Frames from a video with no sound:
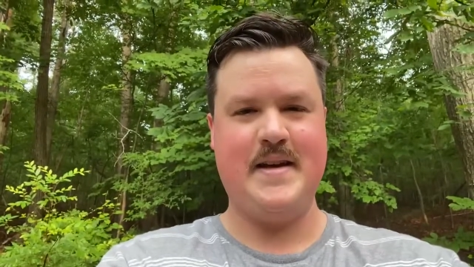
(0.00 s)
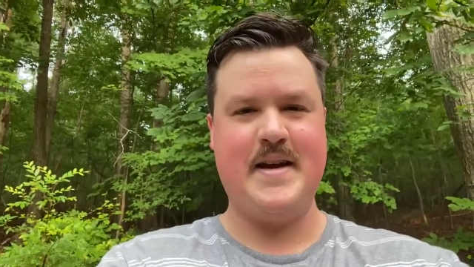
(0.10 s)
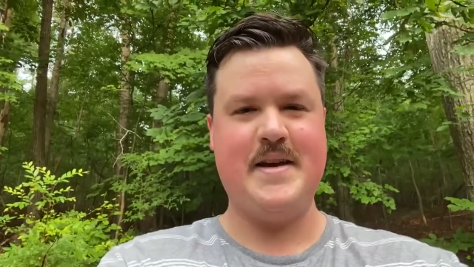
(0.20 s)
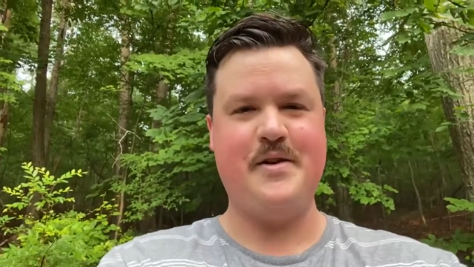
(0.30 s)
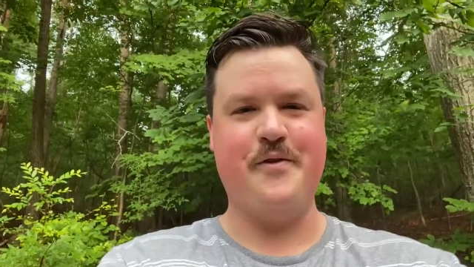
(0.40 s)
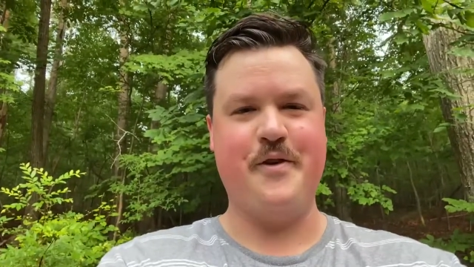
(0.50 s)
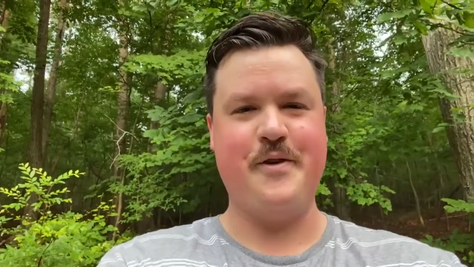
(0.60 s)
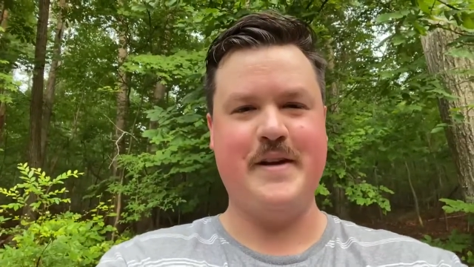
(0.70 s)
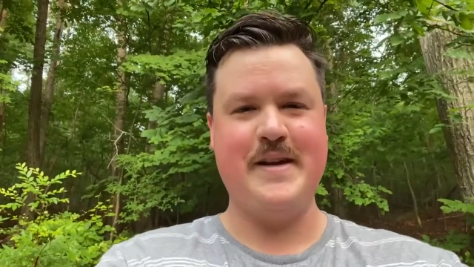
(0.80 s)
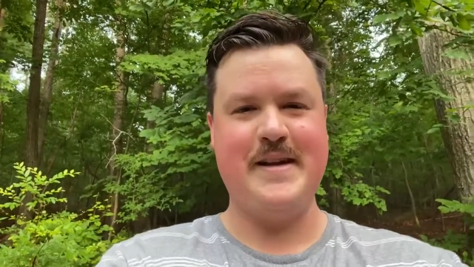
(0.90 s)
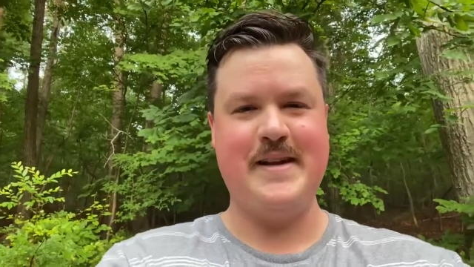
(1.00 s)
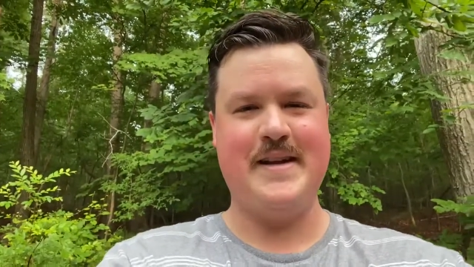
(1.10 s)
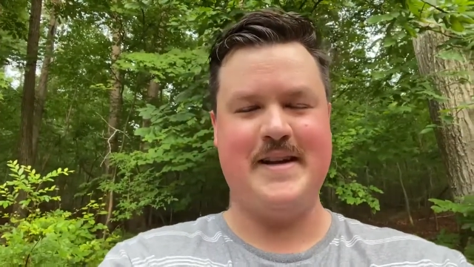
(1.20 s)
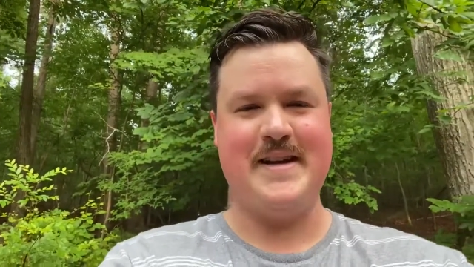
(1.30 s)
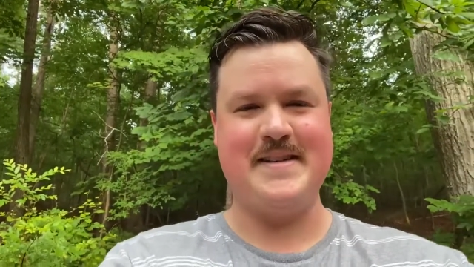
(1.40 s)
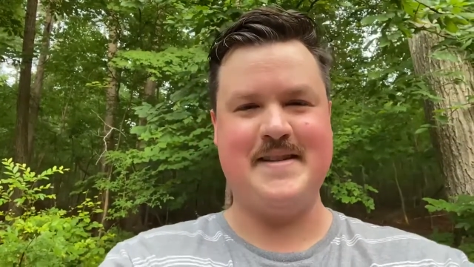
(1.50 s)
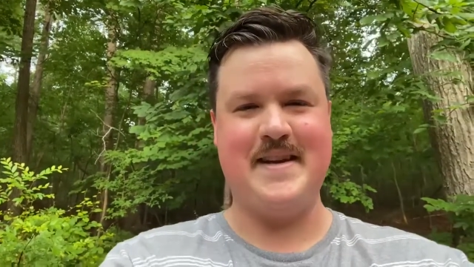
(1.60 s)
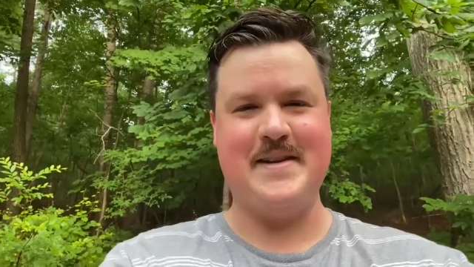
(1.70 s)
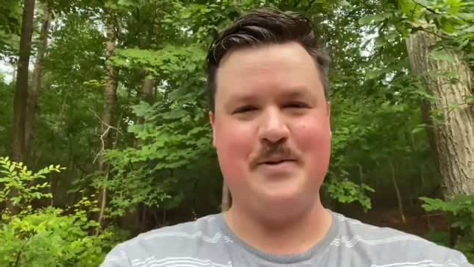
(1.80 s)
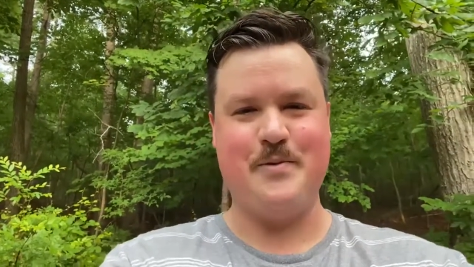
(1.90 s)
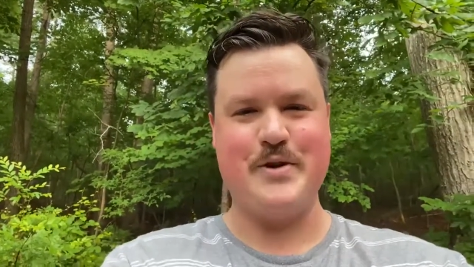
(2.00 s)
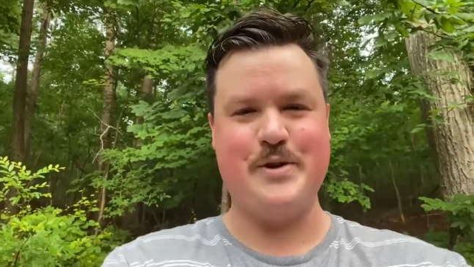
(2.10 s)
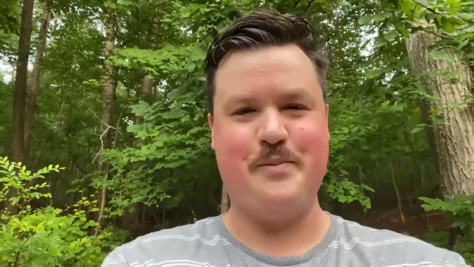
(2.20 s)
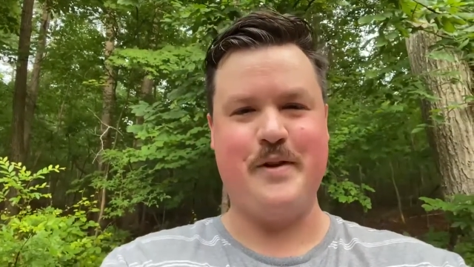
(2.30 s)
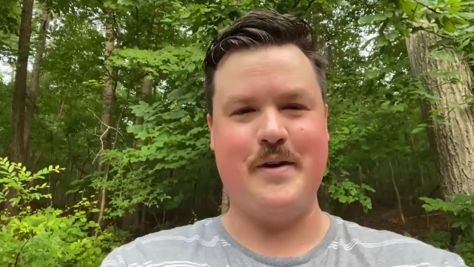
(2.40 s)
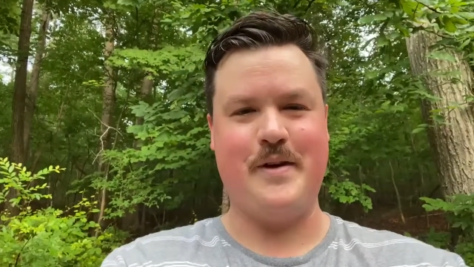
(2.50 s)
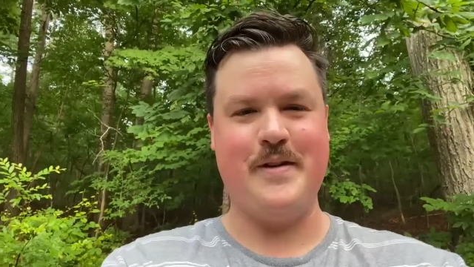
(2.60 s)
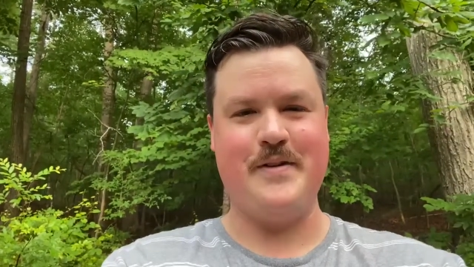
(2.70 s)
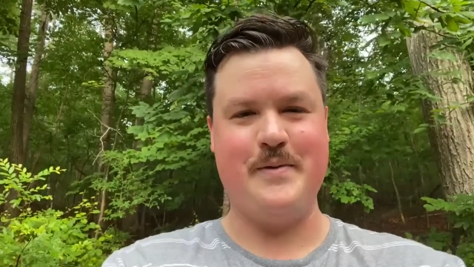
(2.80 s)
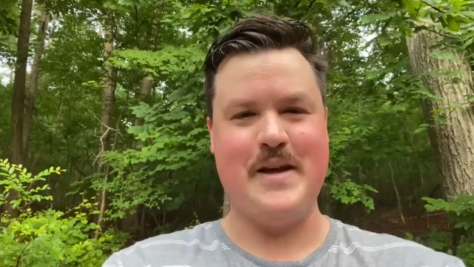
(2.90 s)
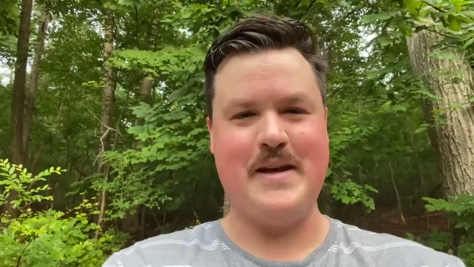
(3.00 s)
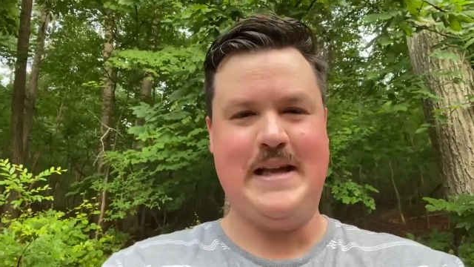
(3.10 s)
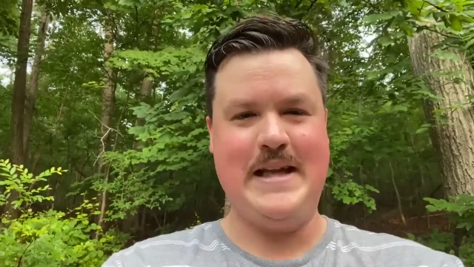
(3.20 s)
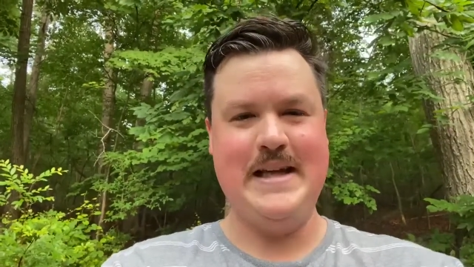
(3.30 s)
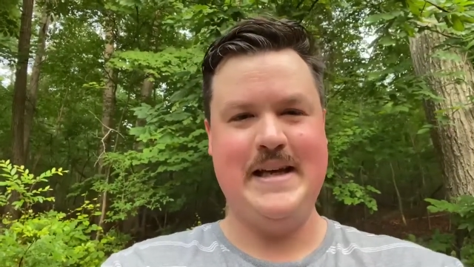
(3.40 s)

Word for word: Hey Oak Folk, uh, excited to worship with y'all this weekend.